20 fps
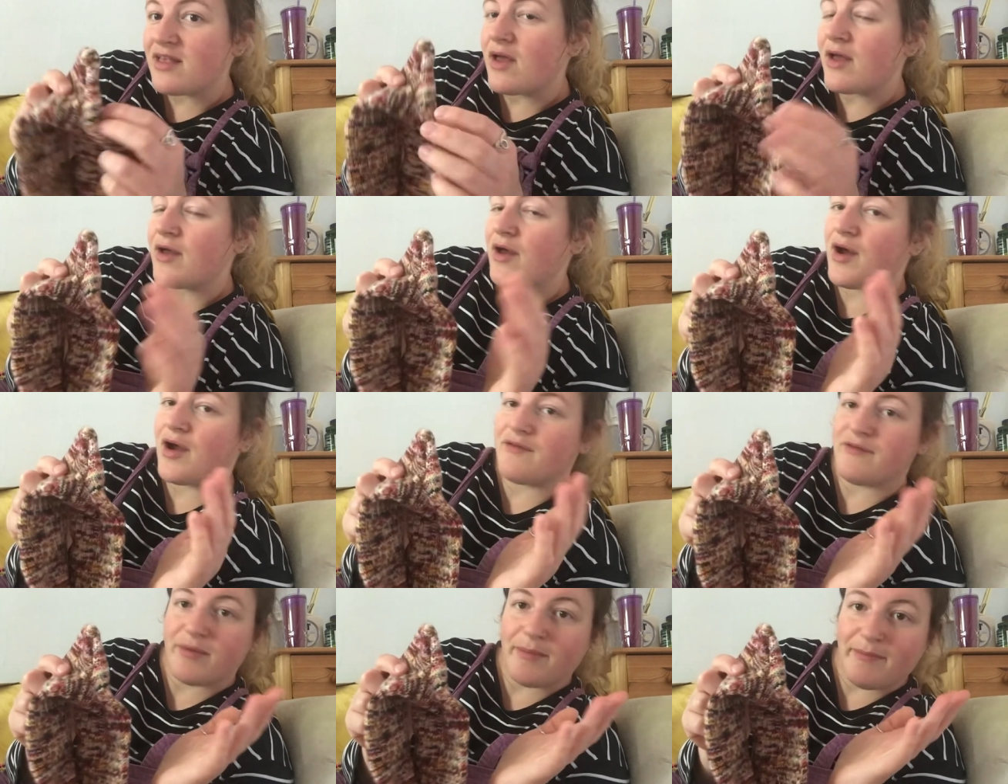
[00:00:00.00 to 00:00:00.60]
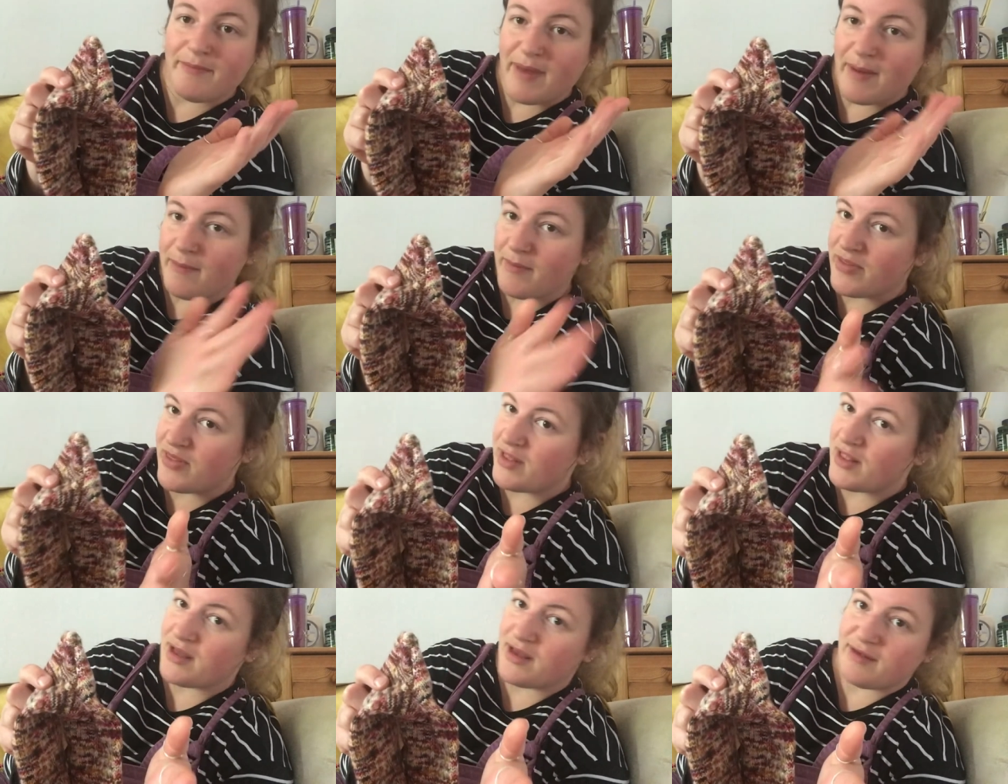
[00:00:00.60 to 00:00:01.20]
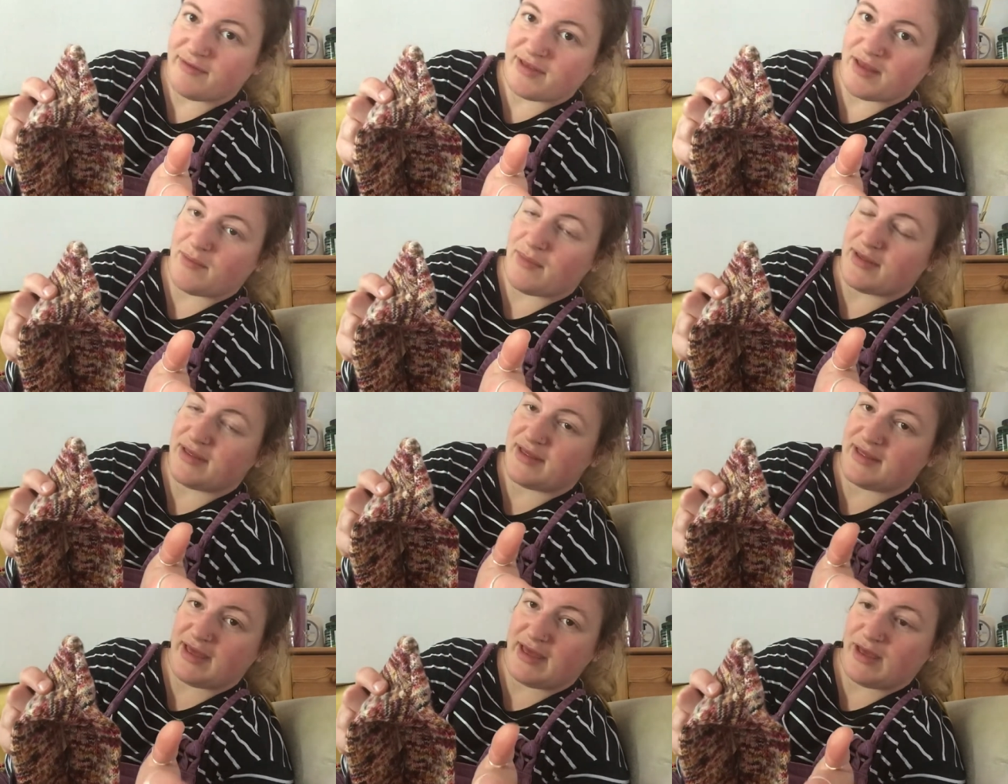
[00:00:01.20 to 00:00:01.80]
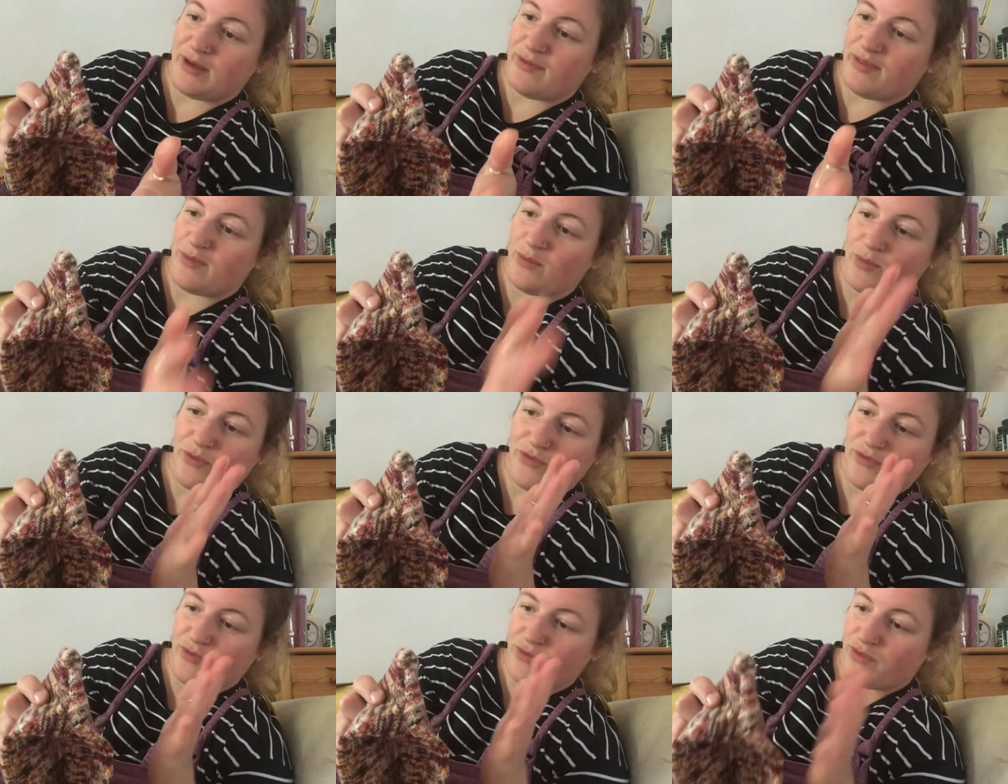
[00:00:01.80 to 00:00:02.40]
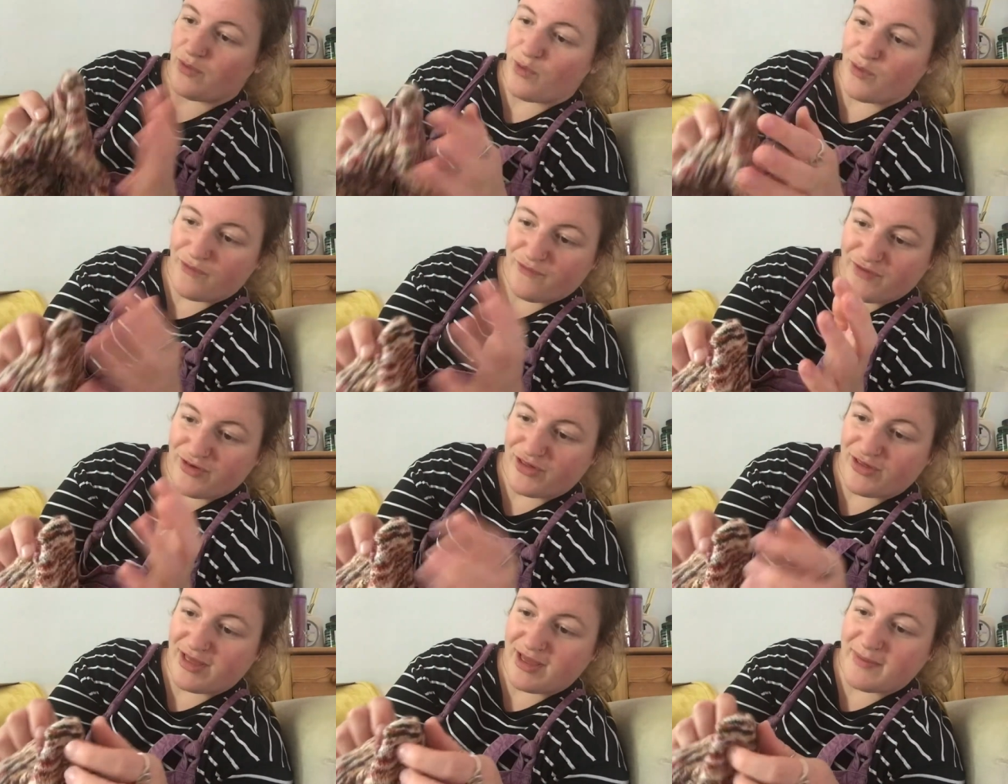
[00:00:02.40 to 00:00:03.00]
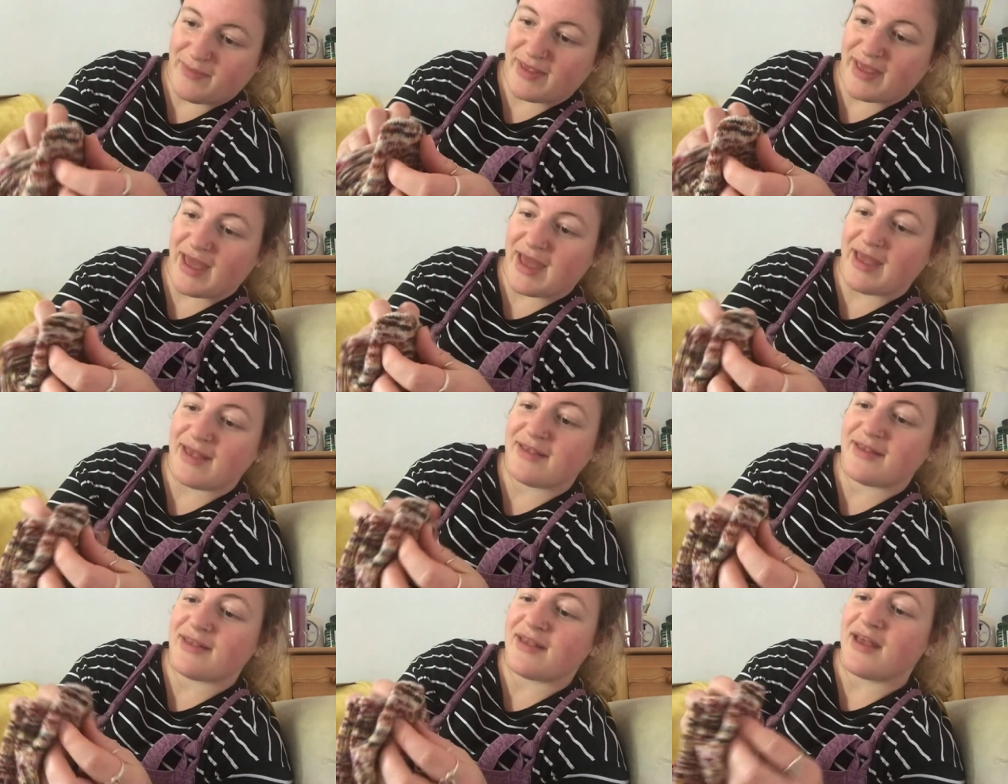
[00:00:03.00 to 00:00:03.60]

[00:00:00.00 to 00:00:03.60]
I can't remember the last time I did a heel that was not Fish Lips Kiss.